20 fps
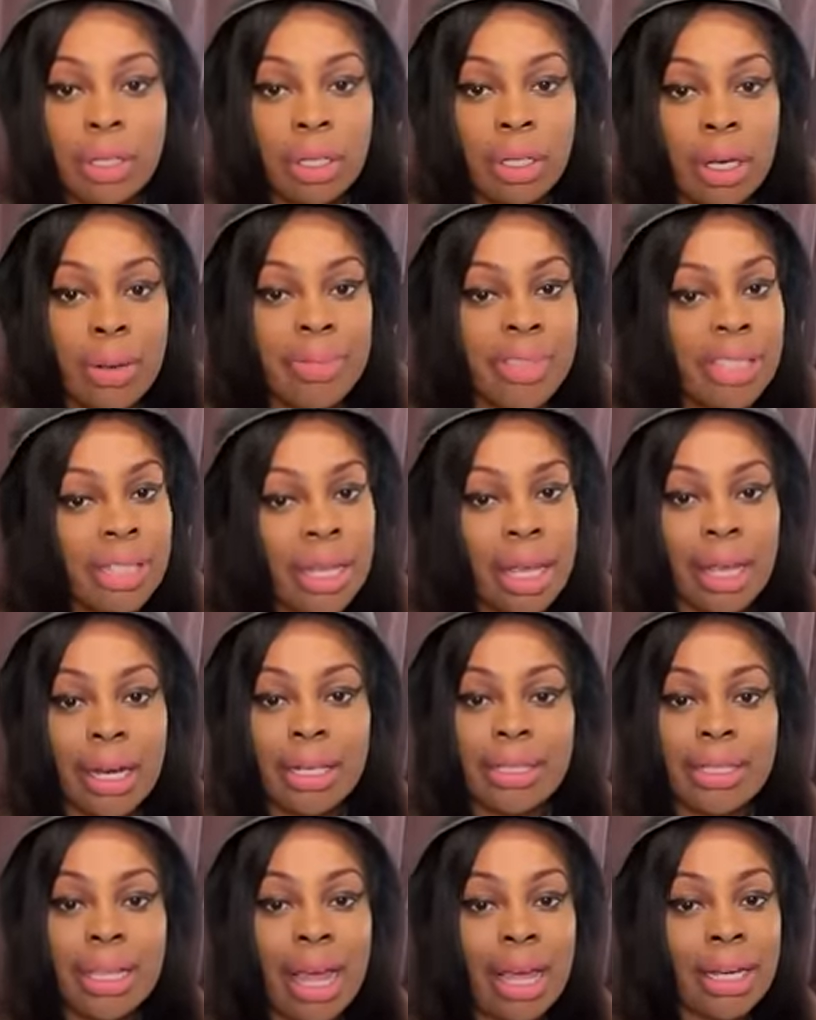Let me say it
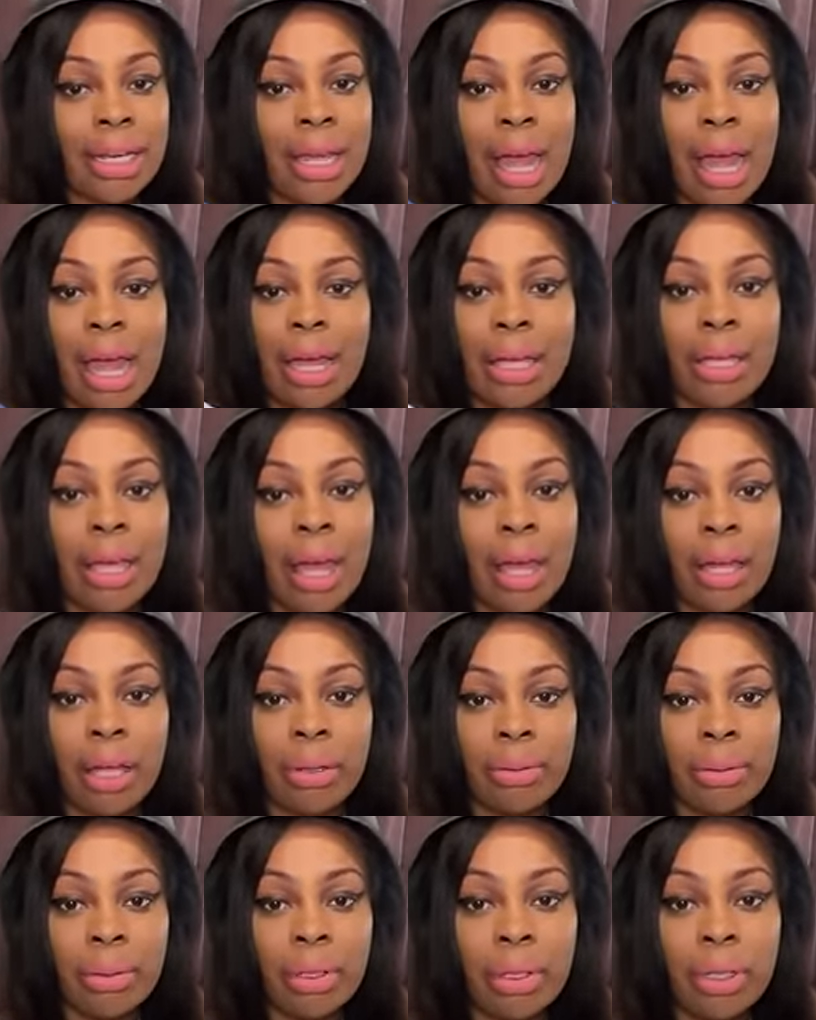exactly how it
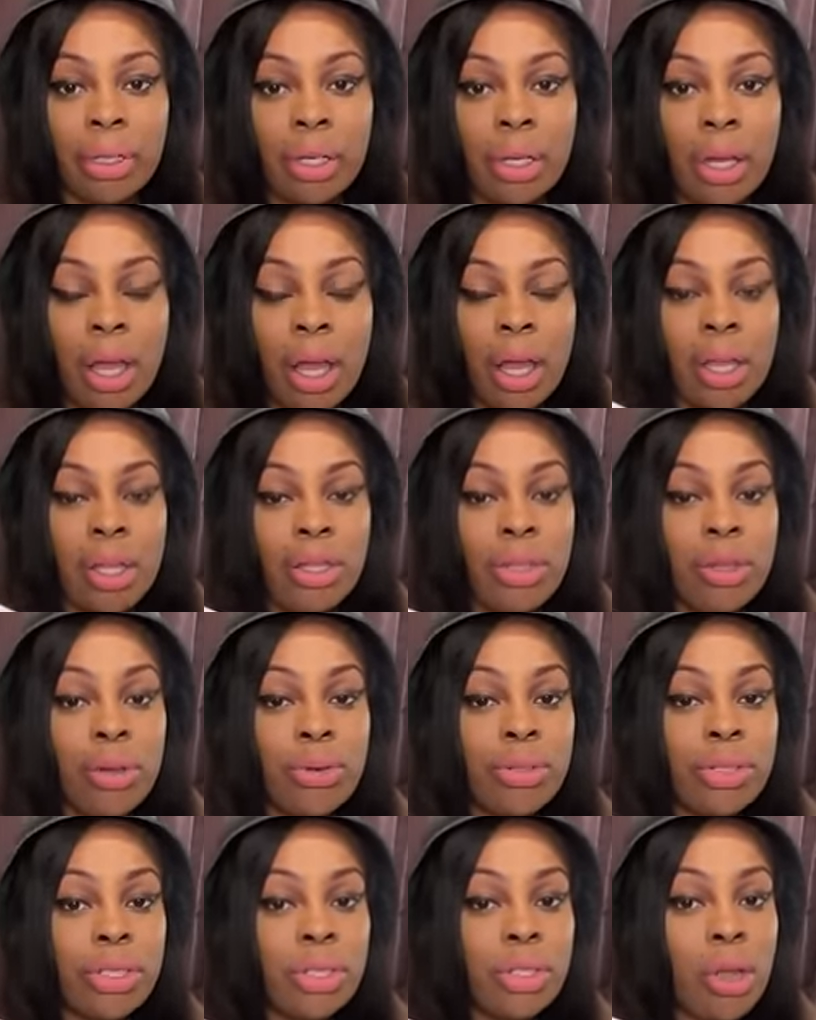came.
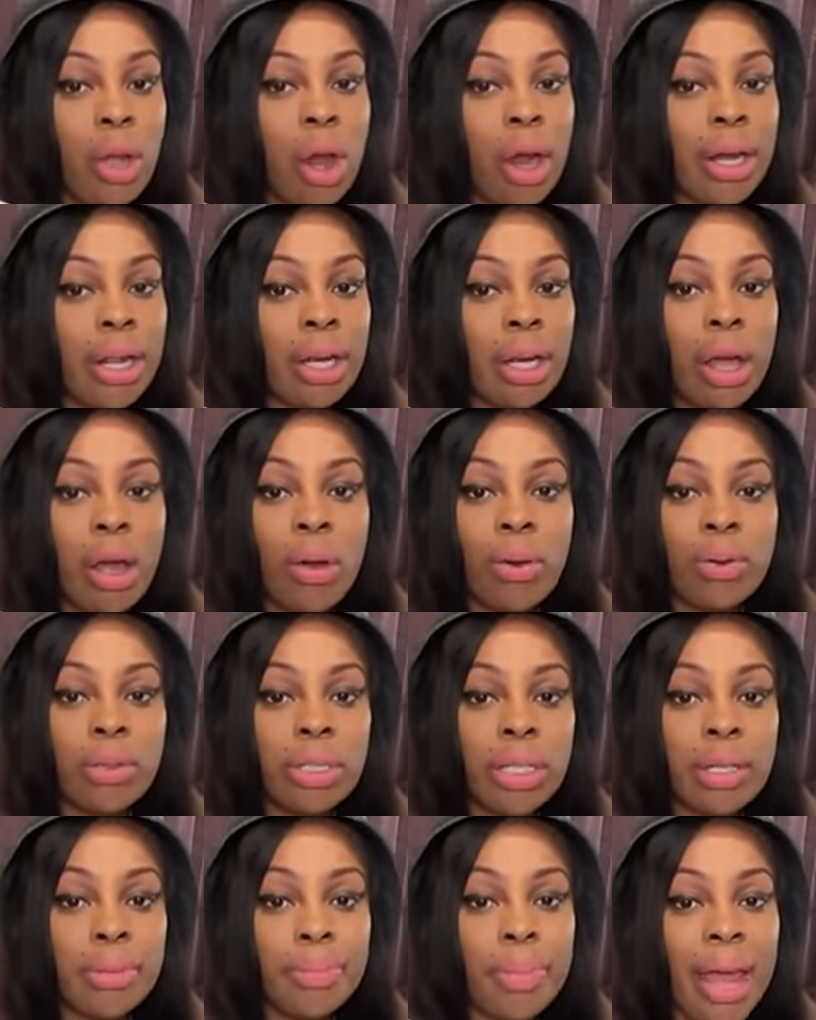You started
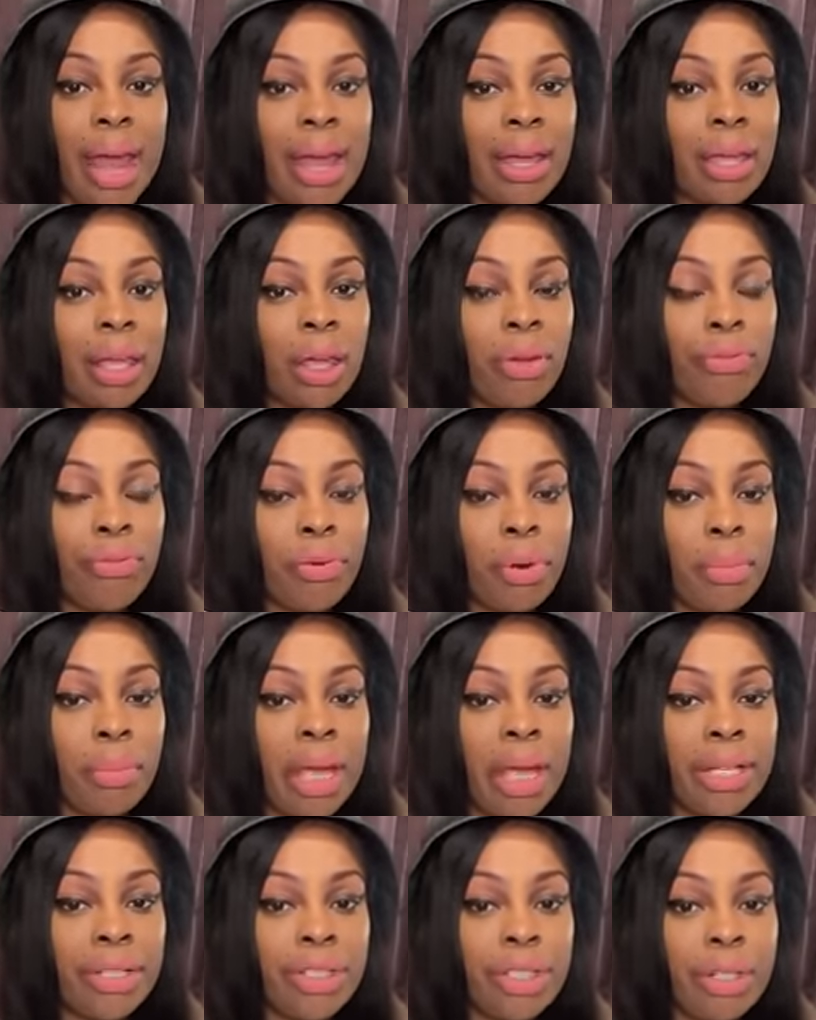holding back
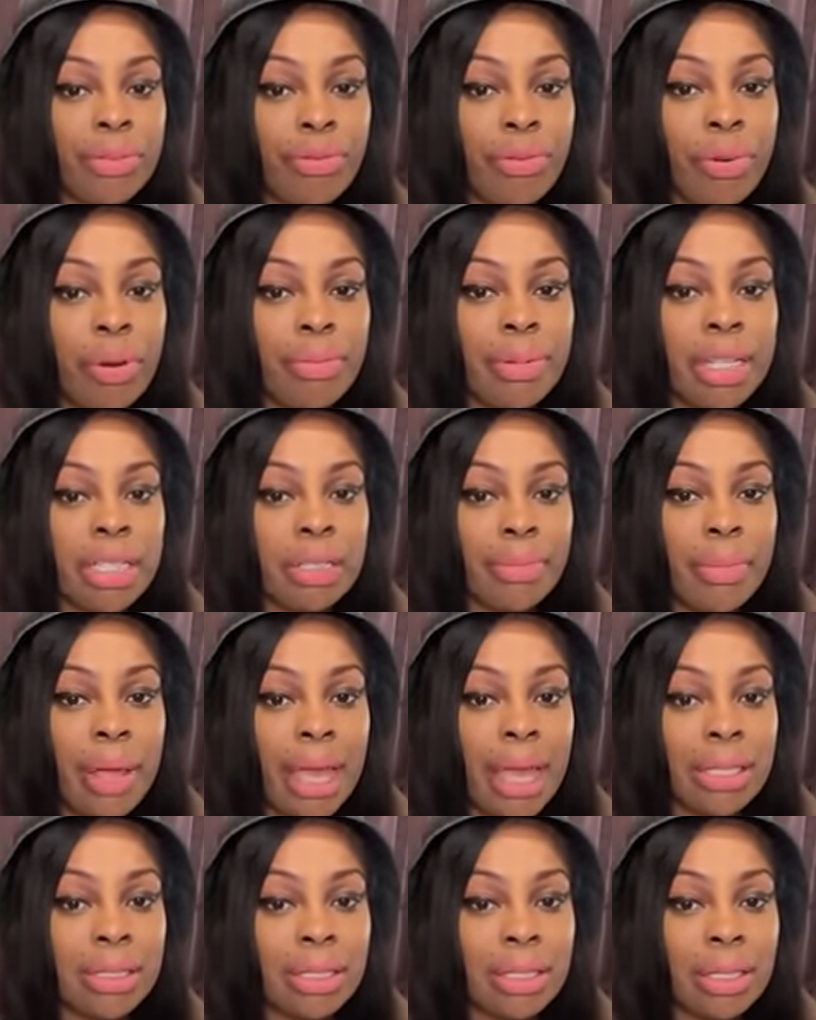information from this
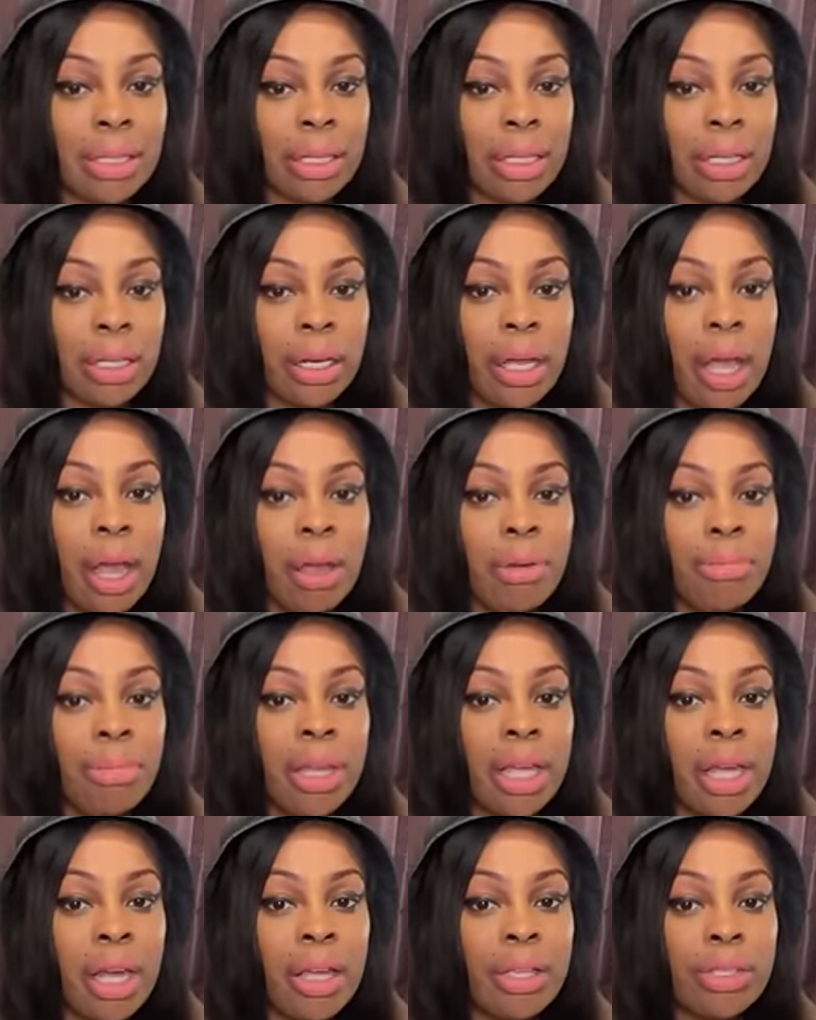masculine
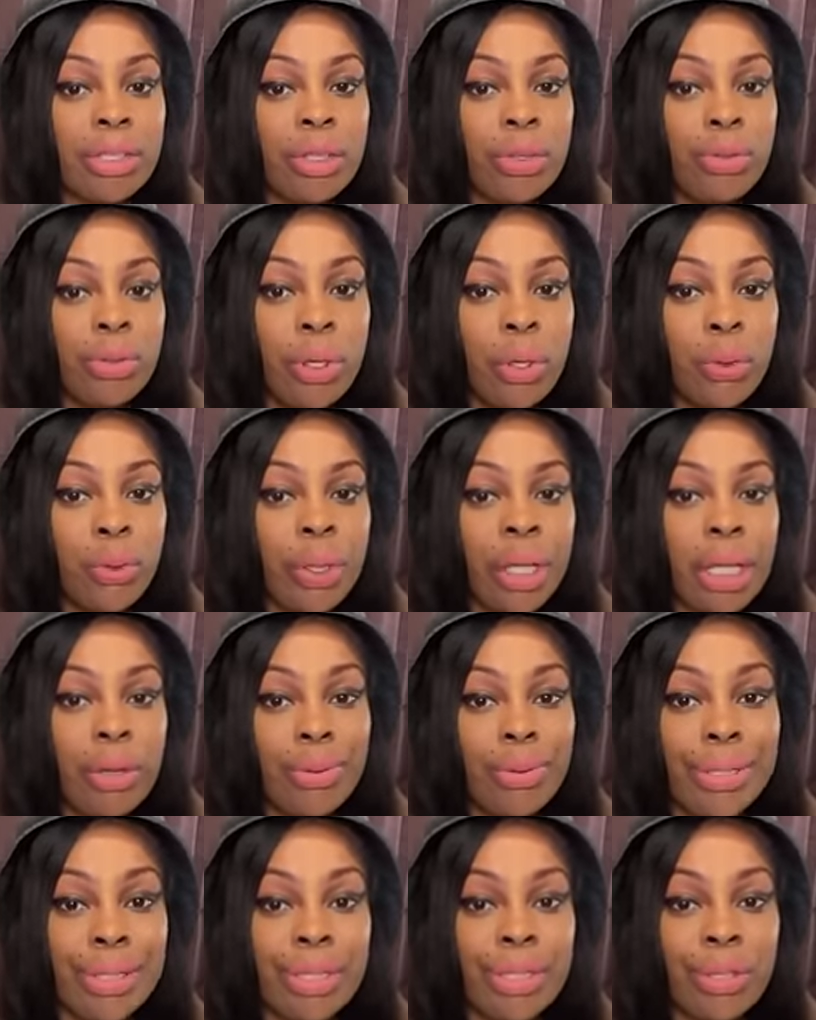because you knew he
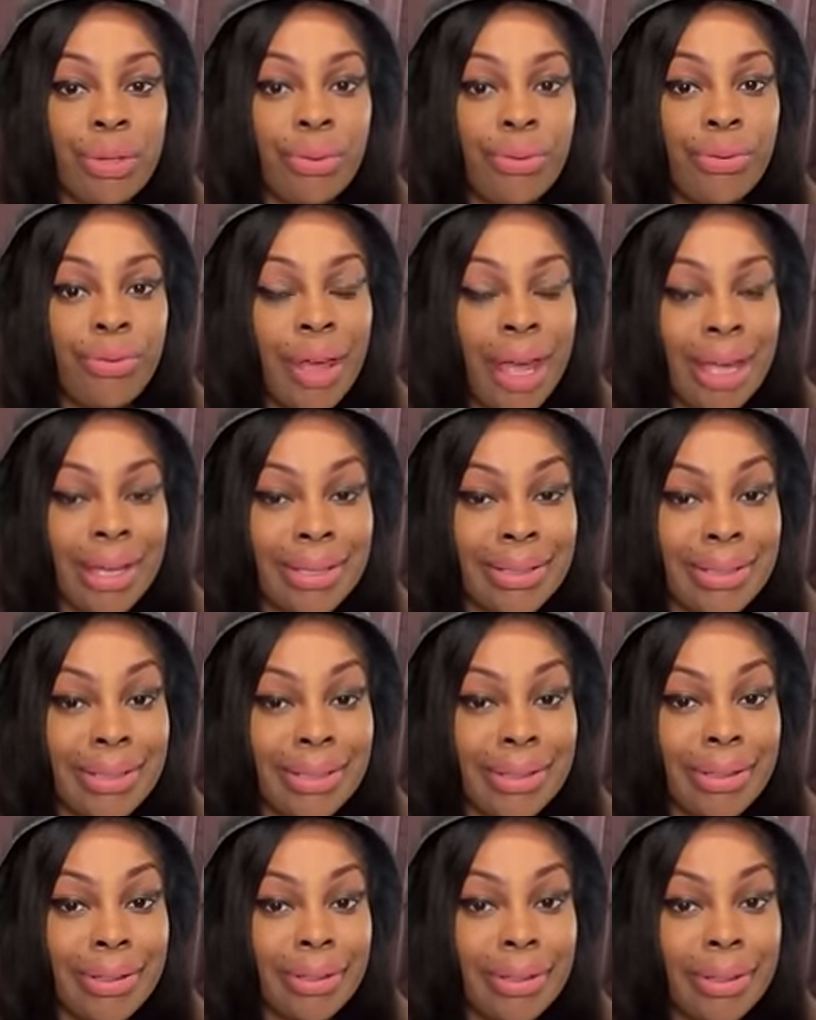was
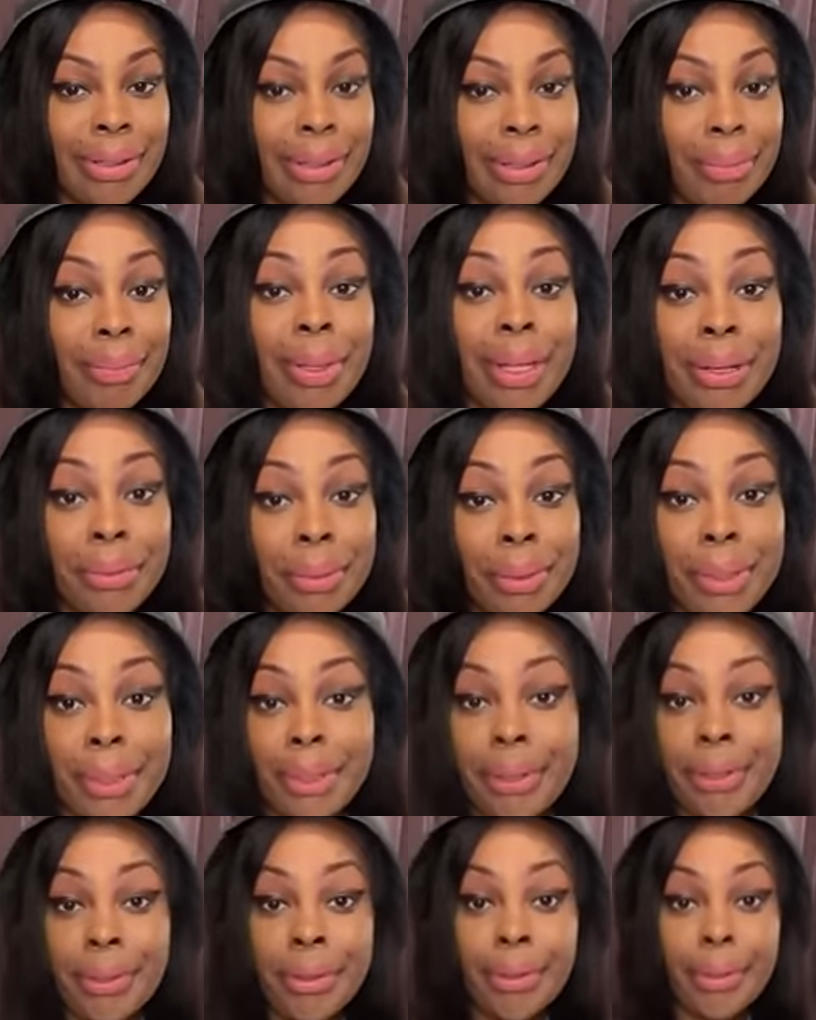two-faced,
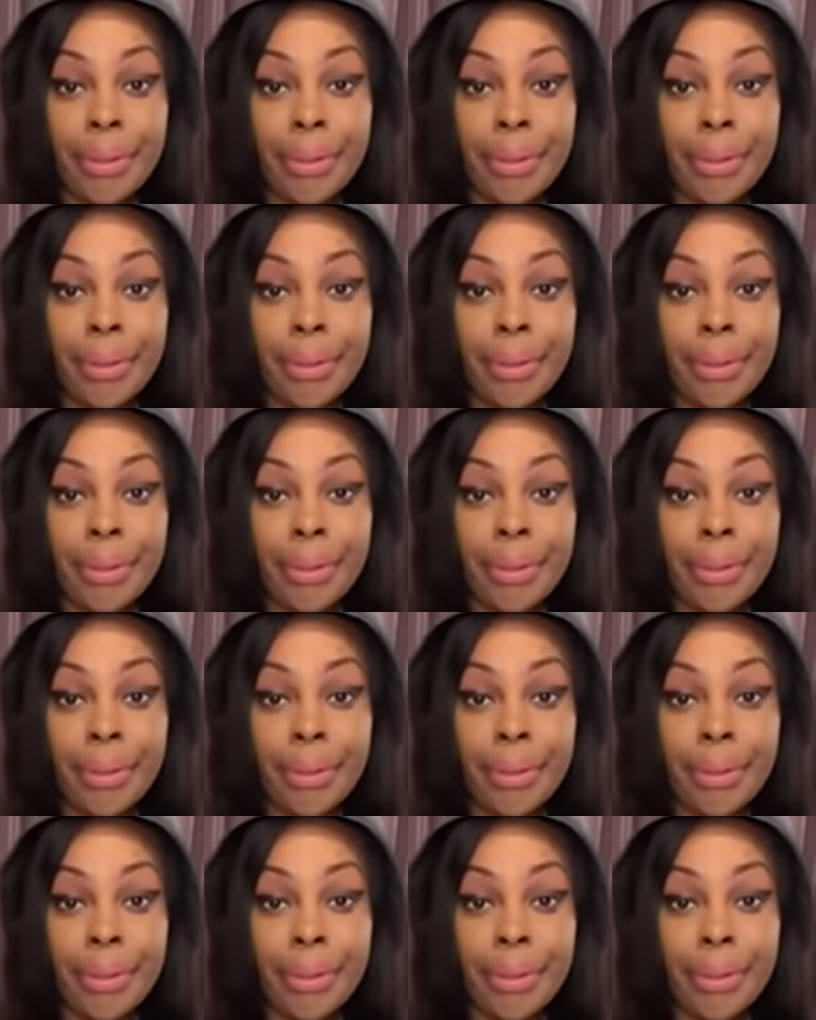period.